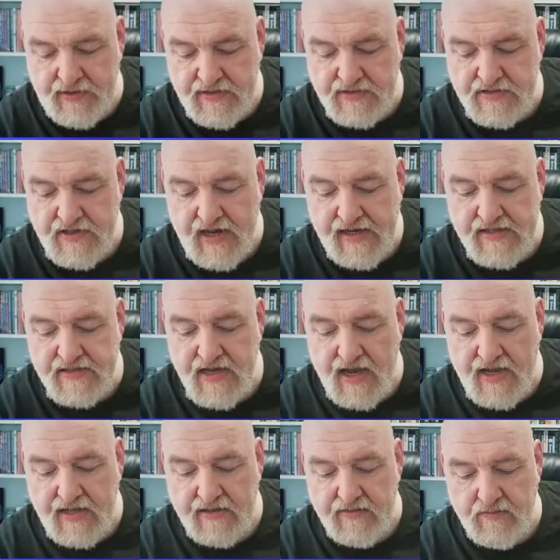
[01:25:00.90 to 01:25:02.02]
to the States.
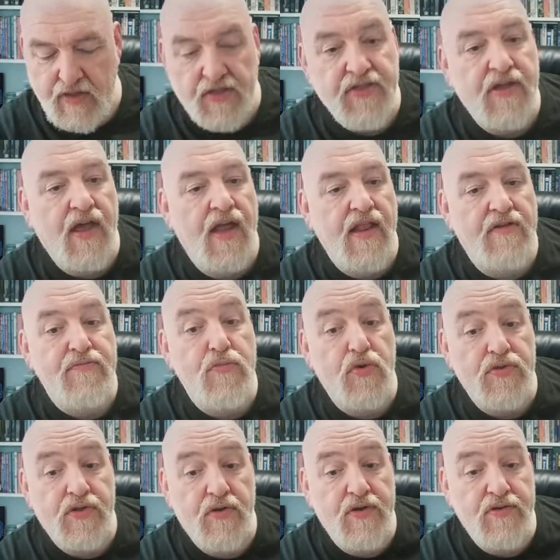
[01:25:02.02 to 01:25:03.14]
Nothing I love
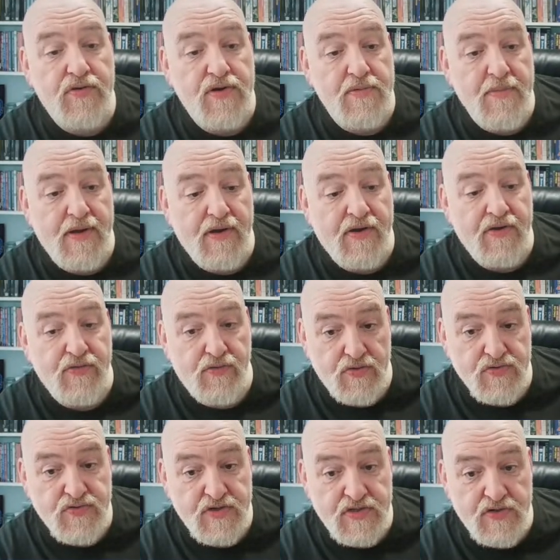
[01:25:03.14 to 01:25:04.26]
more than going to an American
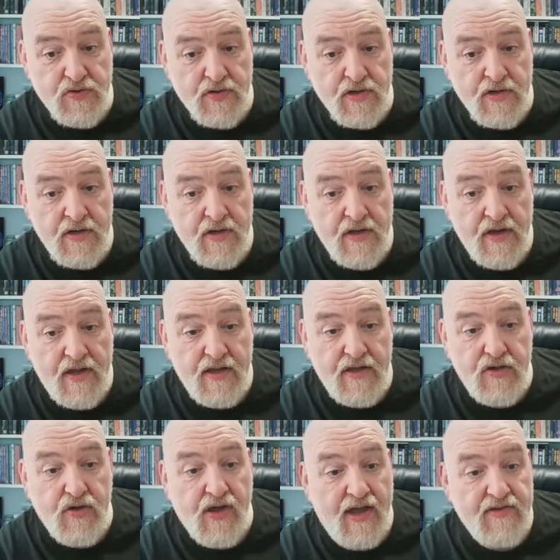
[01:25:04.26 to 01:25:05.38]
grocery store.
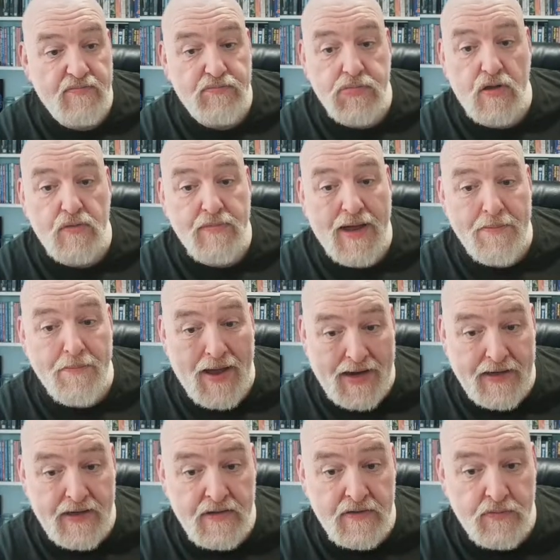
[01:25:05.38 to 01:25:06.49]
You guys blow my
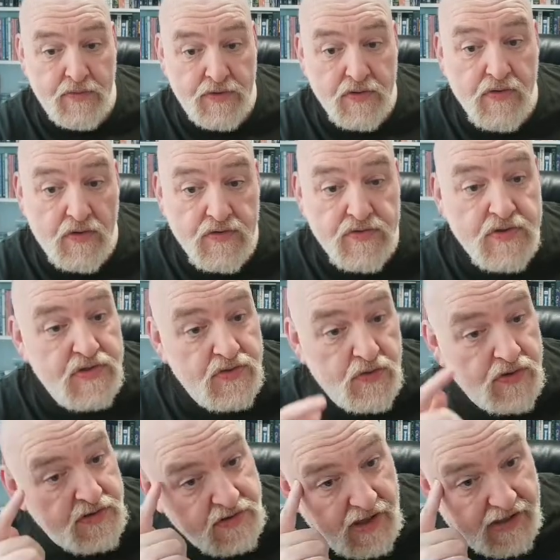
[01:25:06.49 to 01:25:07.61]
mind with your grocery
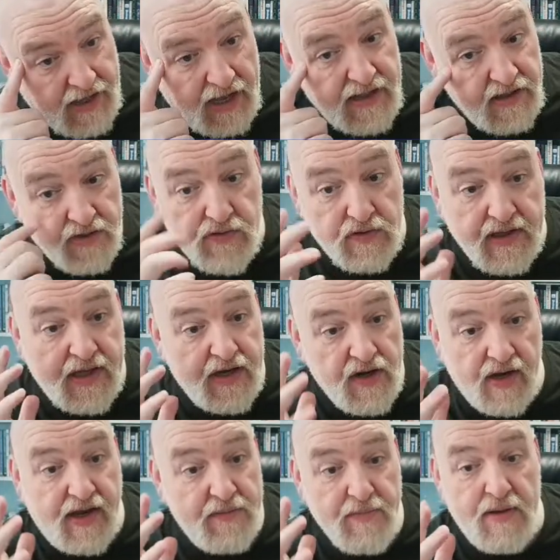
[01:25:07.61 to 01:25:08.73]
stores. Like, I literally
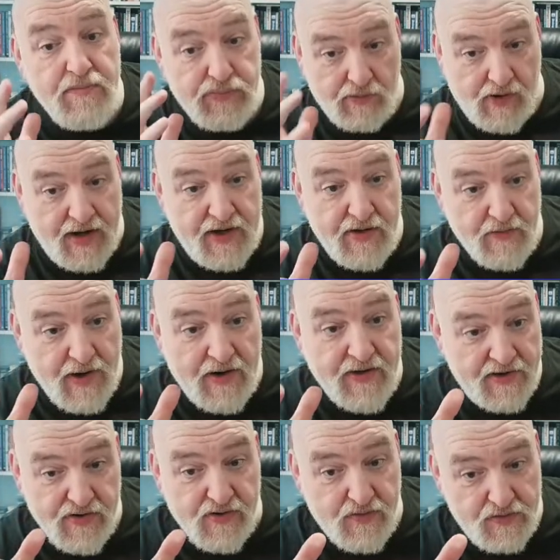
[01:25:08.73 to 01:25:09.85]
cannot get my brain around how
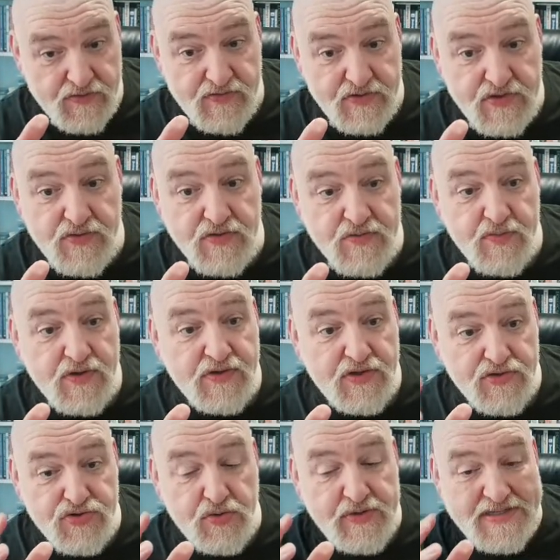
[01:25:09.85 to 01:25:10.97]
your grocery stores work.
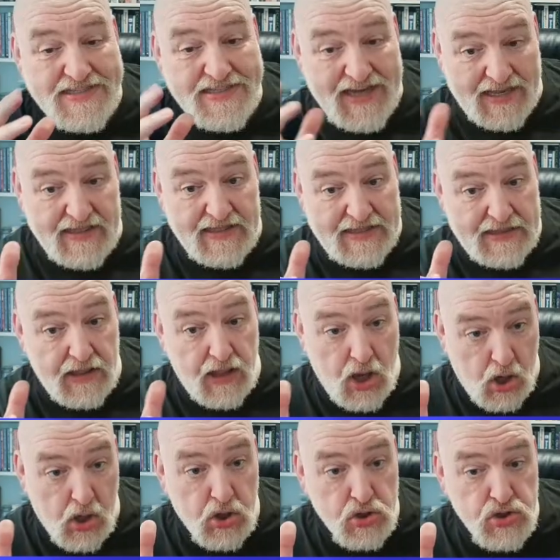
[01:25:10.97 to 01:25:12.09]
They're so insanely
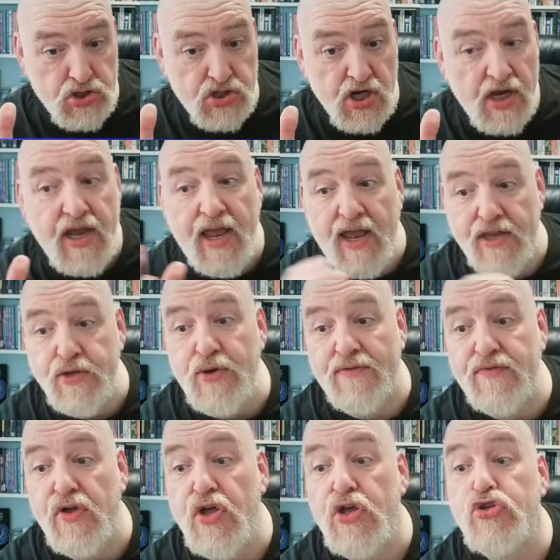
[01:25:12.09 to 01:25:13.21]
large, and you
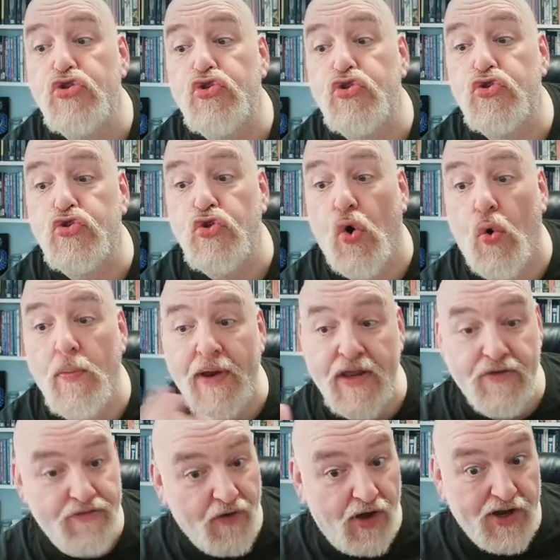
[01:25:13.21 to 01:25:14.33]
have so
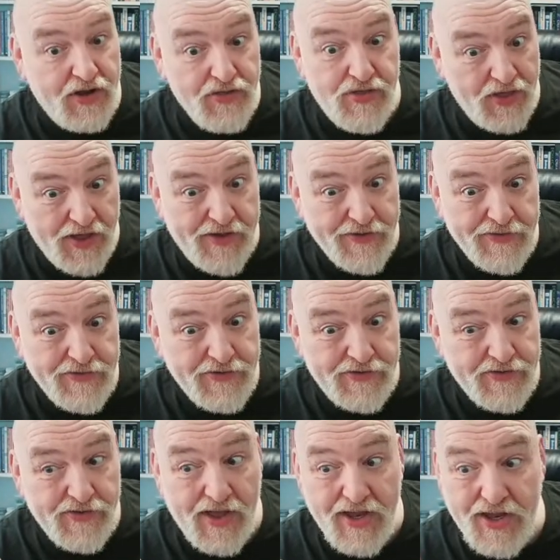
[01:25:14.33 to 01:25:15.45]
many fucking
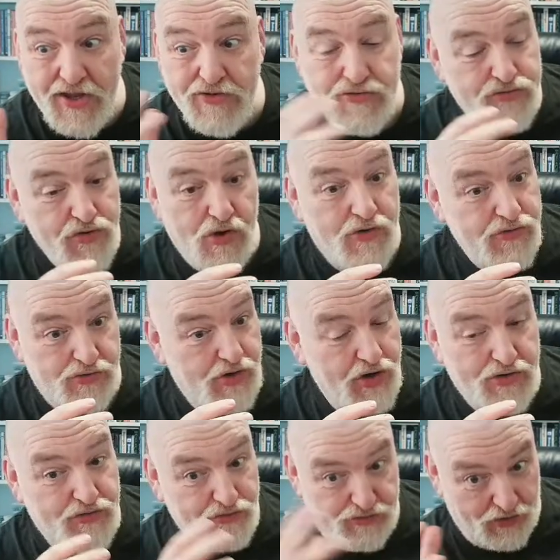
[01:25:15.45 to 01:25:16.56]
things. Like, it's just
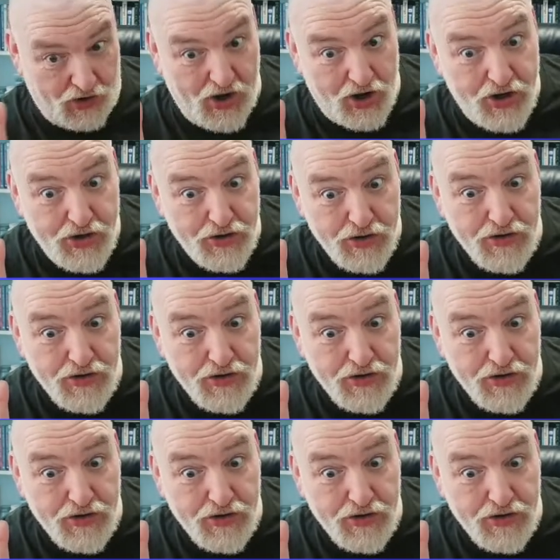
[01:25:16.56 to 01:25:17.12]
insane.